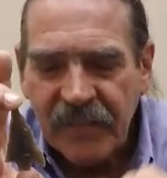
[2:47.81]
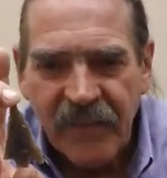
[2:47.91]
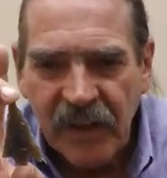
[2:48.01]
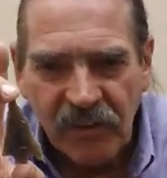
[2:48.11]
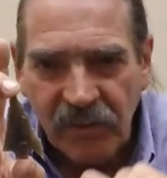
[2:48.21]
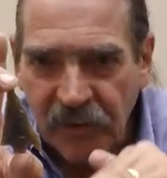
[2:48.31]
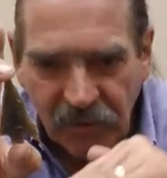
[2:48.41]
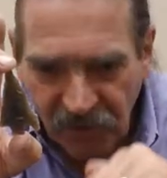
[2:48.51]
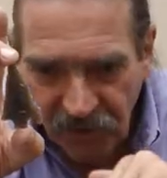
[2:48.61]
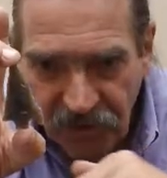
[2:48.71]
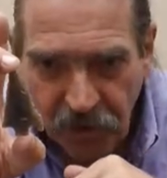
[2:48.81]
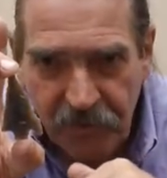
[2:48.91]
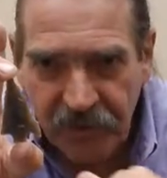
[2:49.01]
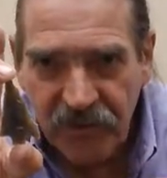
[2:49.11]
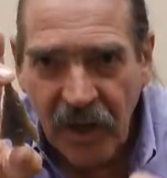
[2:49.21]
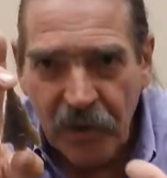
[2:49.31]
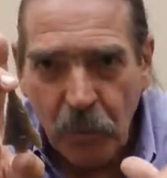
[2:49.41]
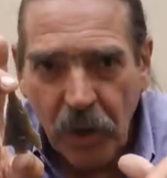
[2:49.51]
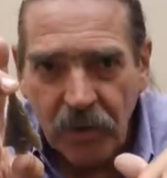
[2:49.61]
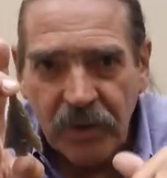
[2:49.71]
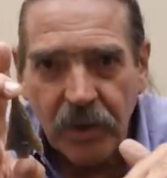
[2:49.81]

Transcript: that the surface I walked